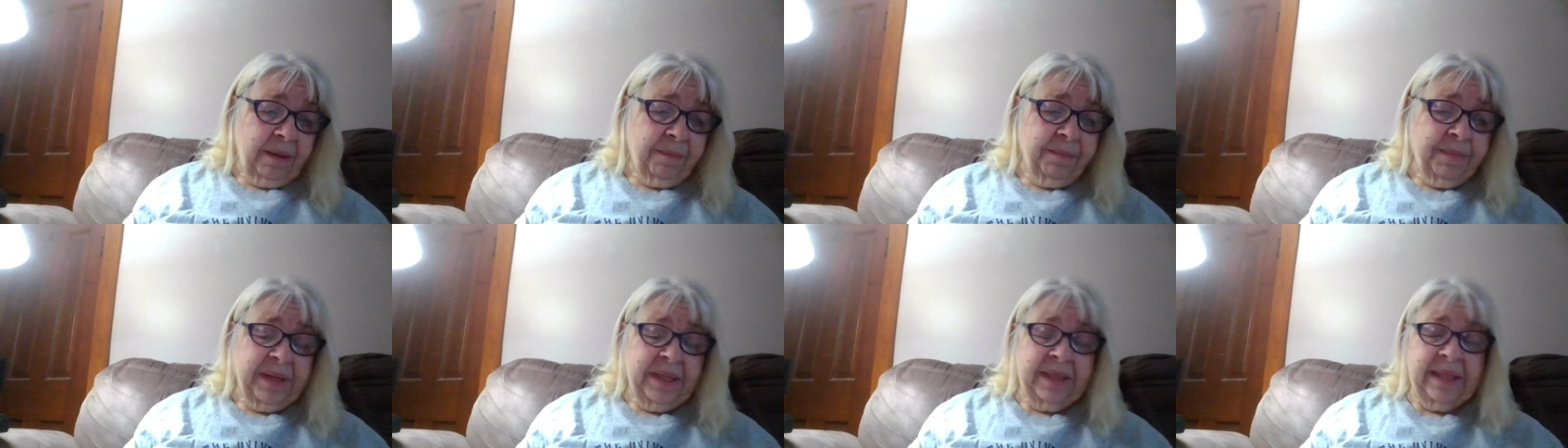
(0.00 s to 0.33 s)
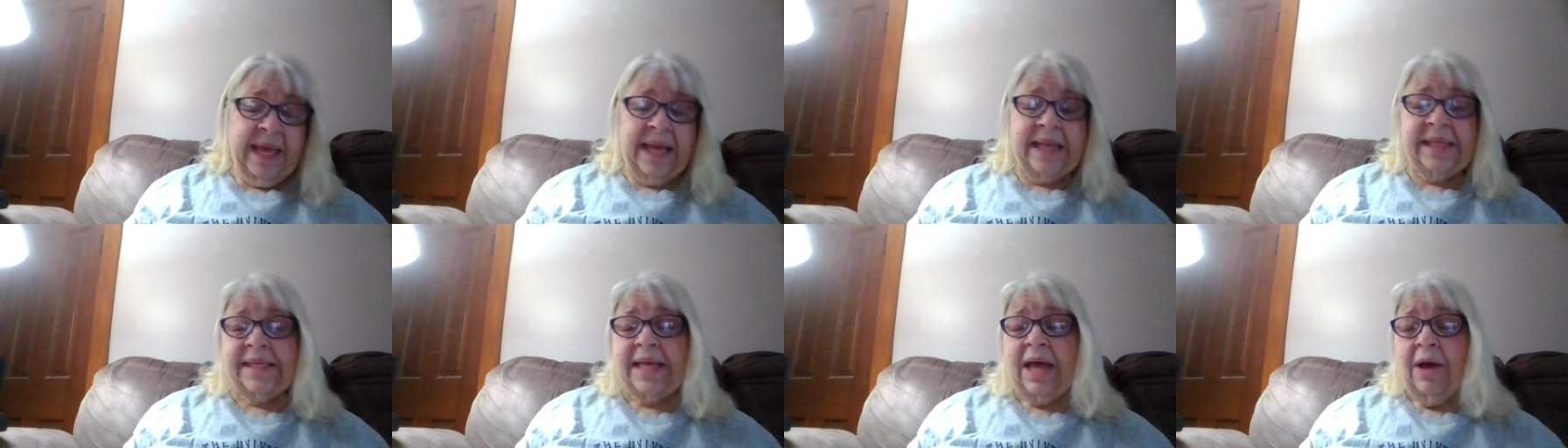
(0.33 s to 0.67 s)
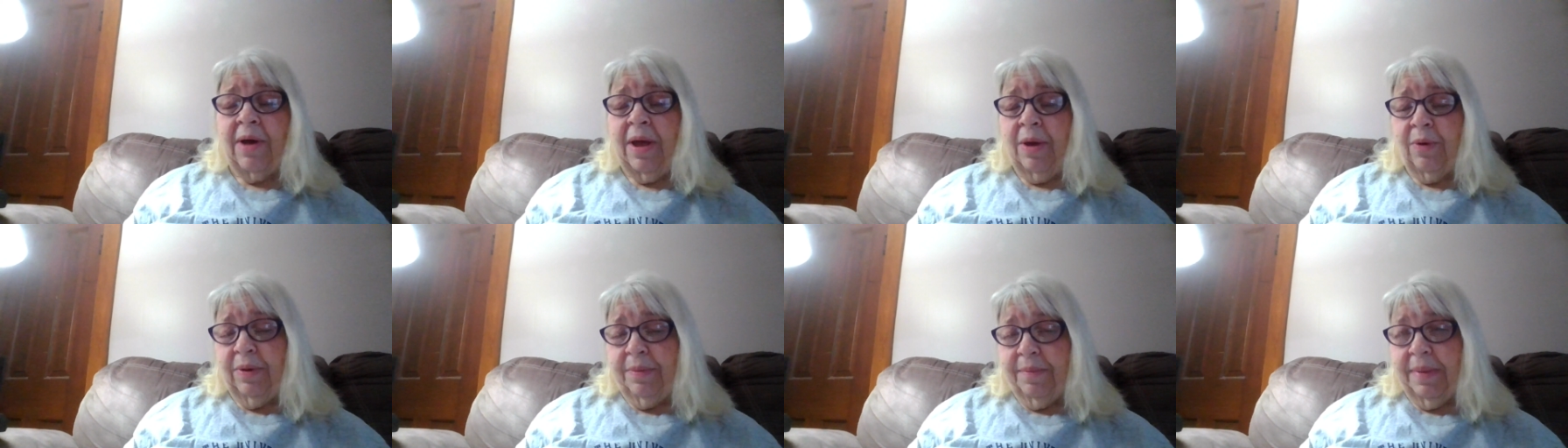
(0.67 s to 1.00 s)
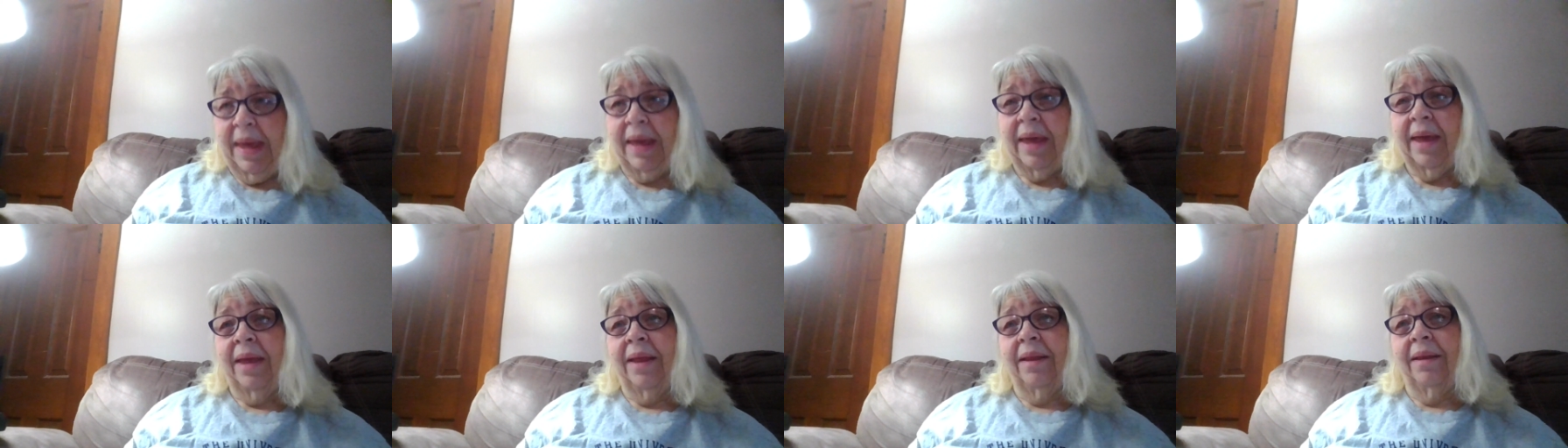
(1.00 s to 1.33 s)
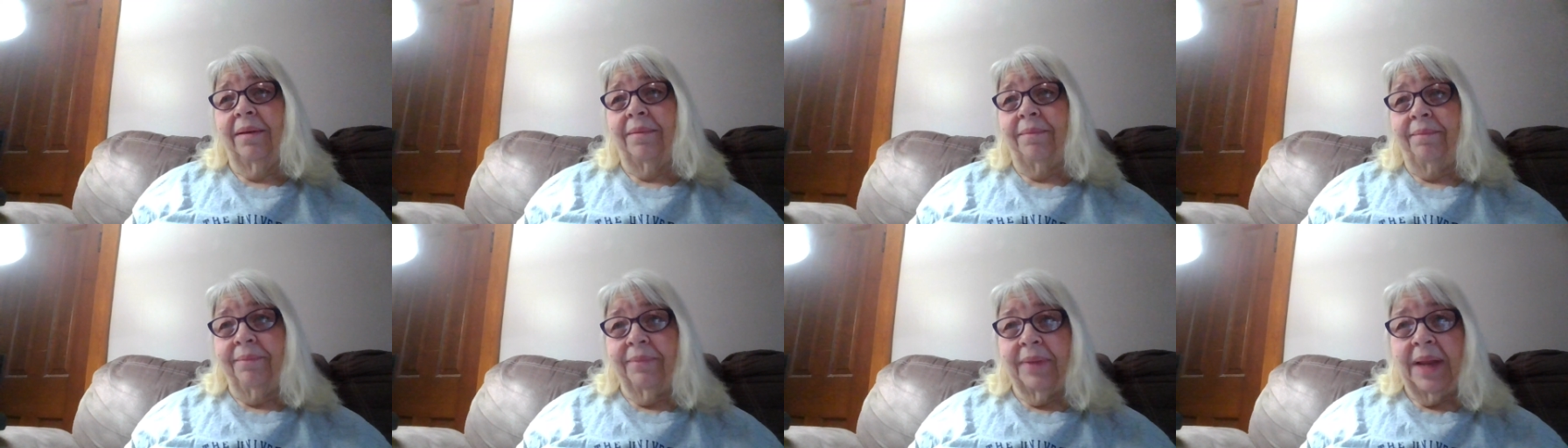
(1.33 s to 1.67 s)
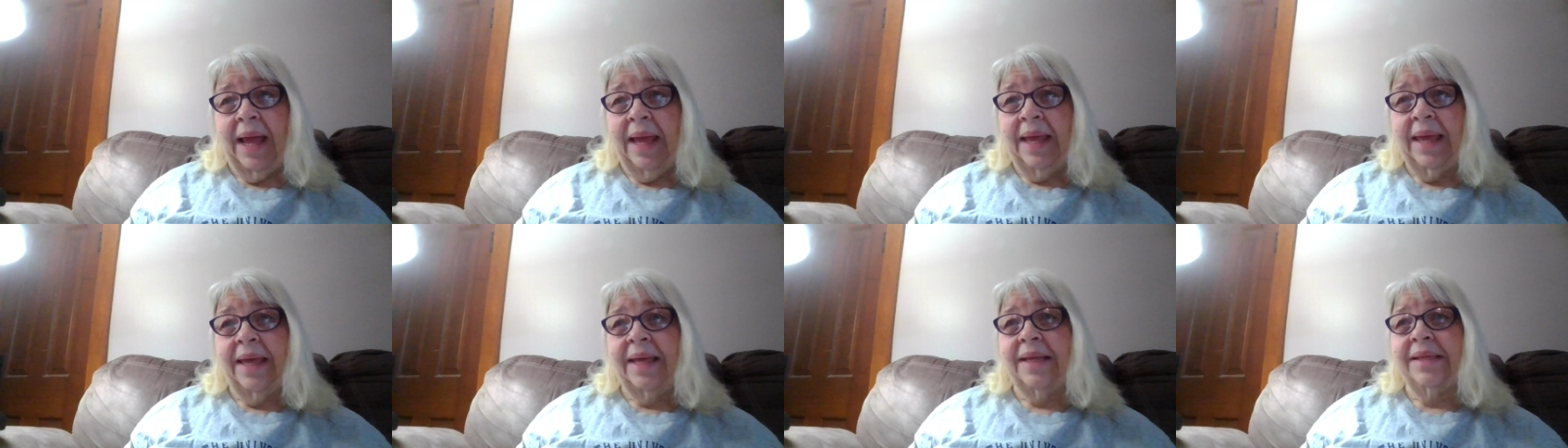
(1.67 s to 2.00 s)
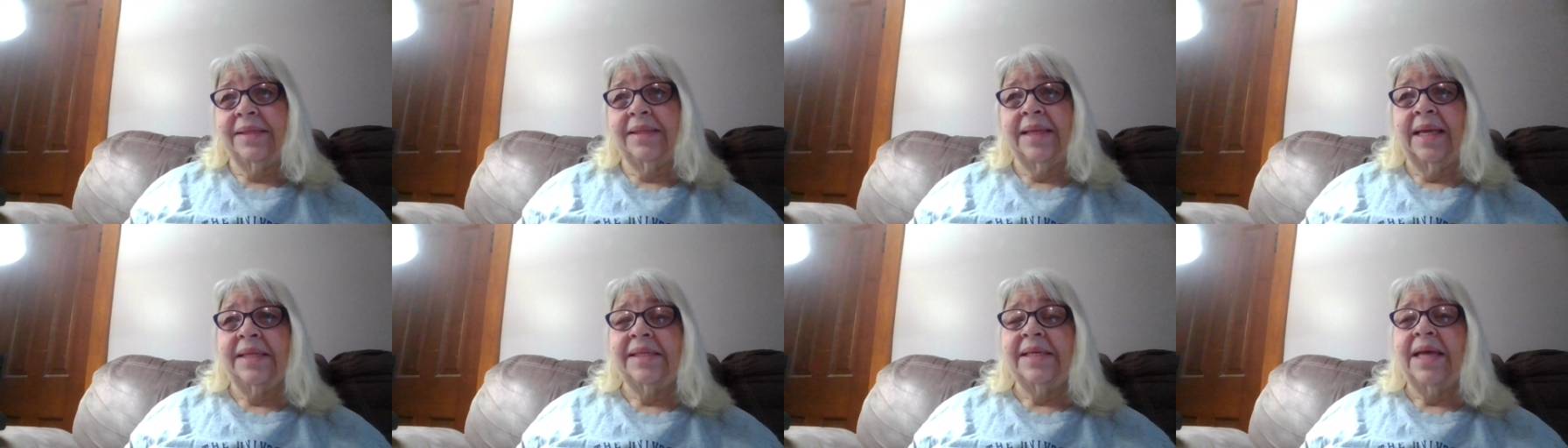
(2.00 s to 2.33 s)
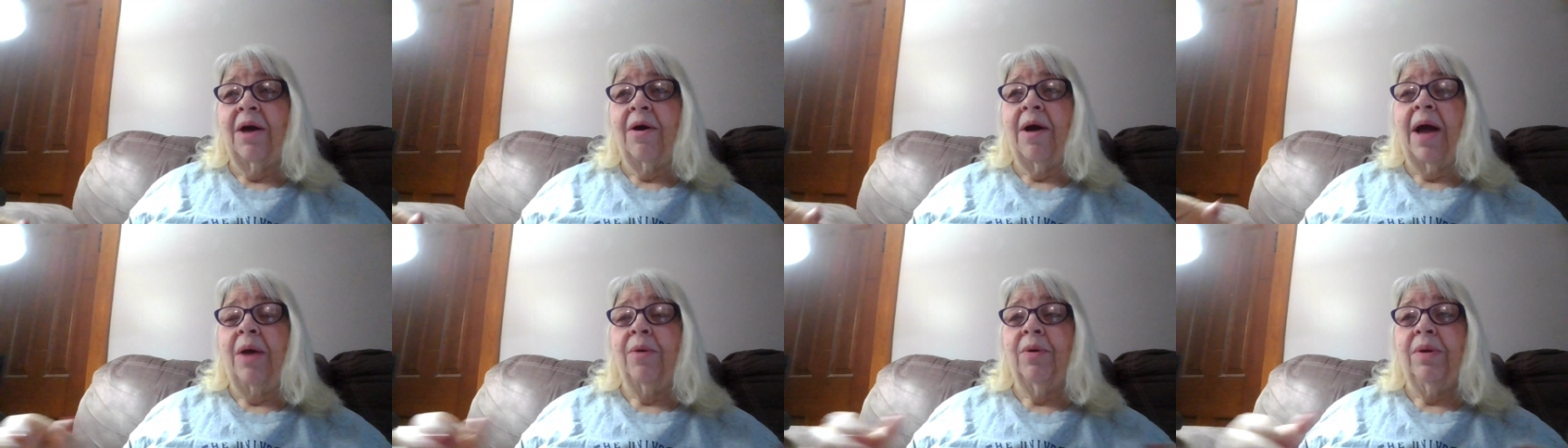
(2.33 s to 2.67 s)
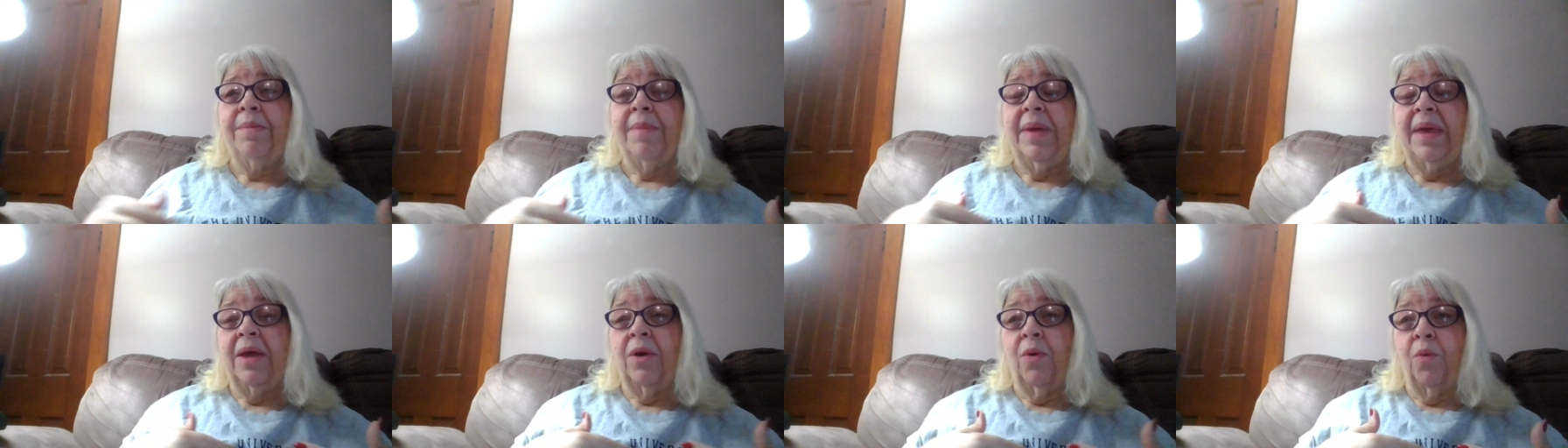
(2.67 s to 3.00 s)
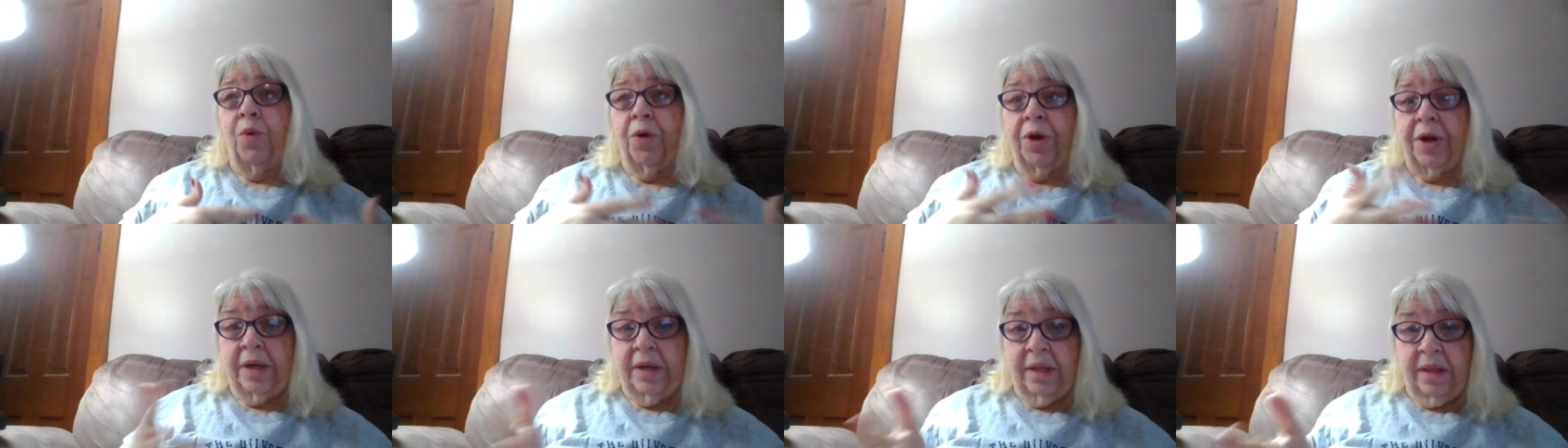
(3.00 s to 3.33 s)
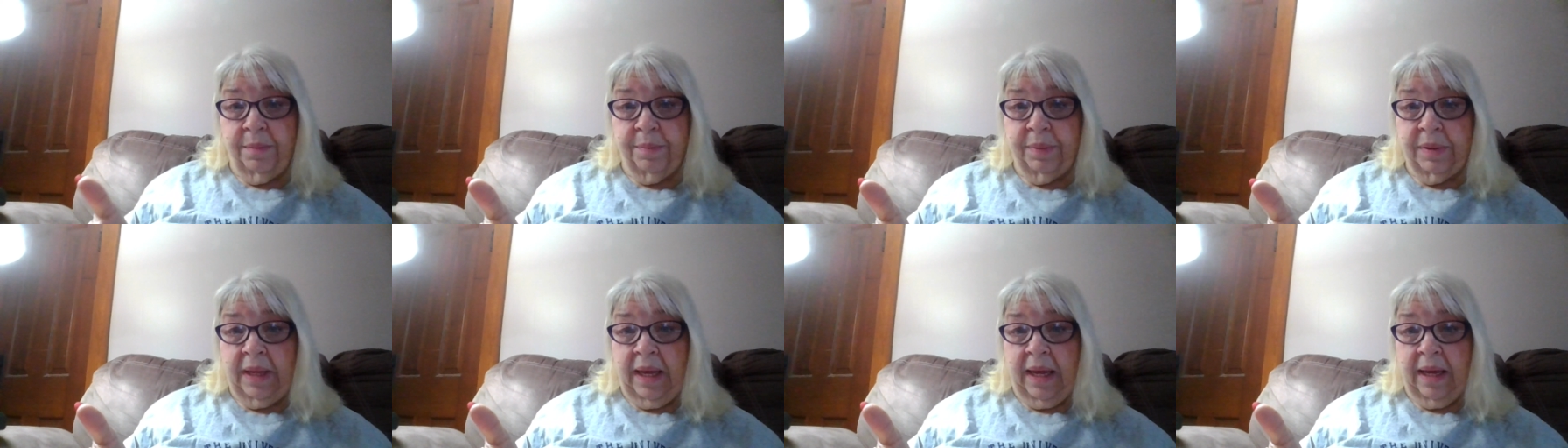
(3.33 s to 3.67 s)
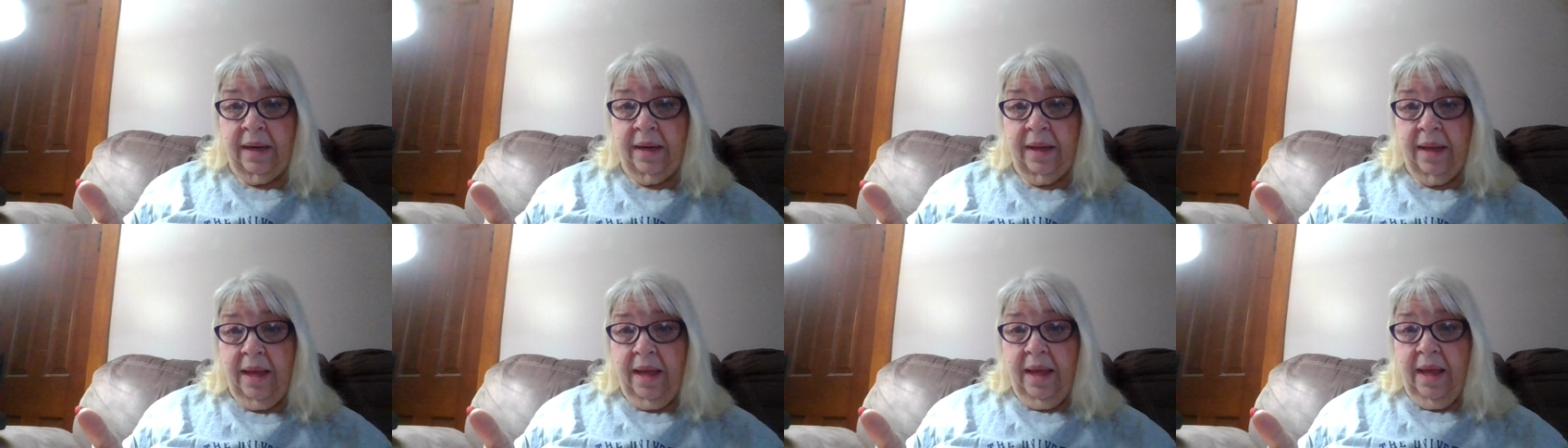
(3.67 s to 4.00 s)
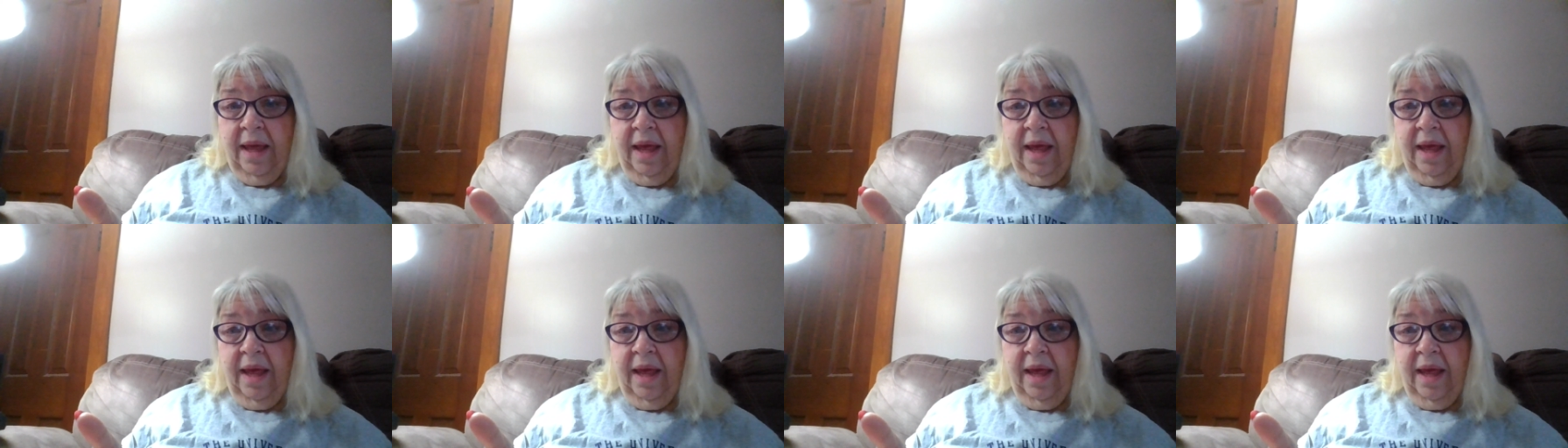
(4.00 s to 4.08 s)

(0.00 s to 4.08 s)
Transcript: but that's how I would make it. I guess that's how I would make it work into the plan.